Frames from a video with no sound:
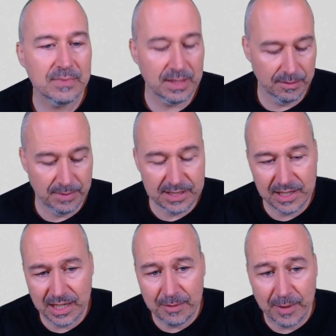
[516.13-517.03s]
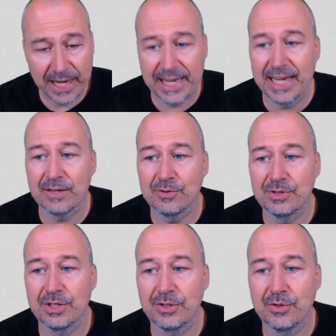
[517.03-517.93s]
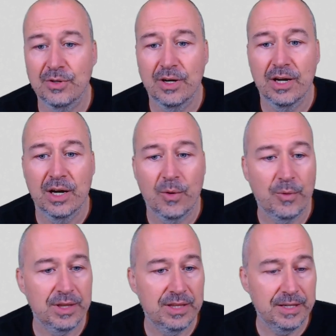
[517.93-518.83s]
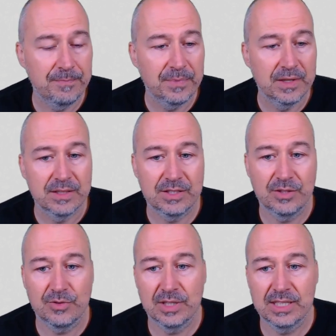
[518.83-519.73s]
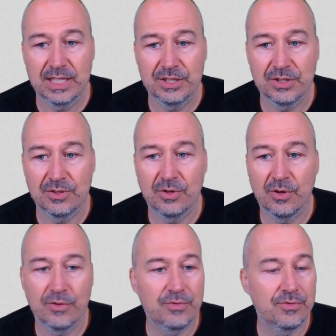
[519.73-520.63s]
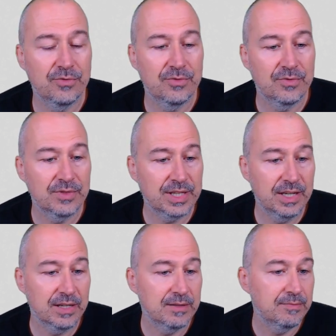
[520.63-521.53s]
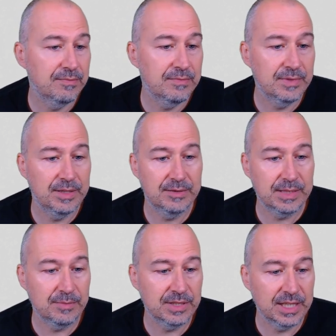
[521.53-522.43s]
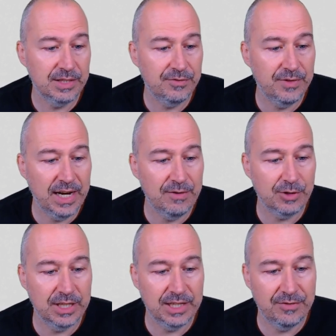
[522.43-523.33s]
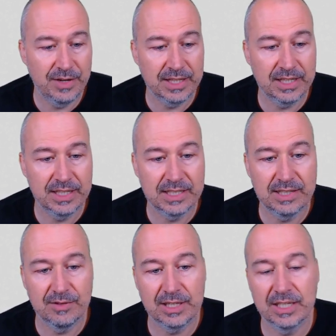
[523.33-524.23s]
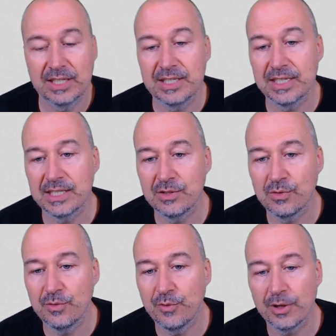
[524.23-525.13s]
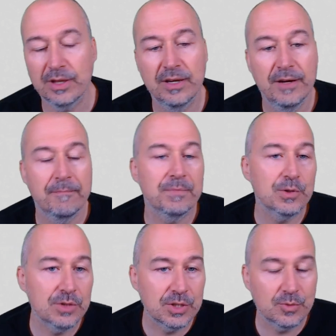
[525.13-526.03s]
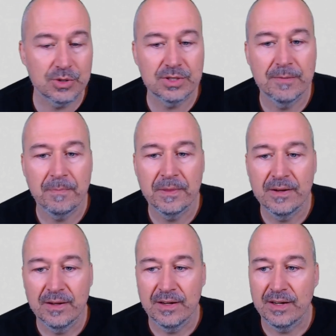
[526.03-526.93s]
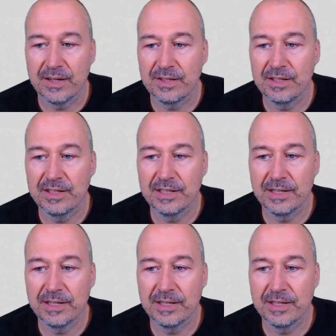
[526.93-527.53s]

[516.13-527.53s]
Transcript: basically black can continue with the centralization of the king, something like e5 or king f8, king e7, king d6, and so forth. So this was the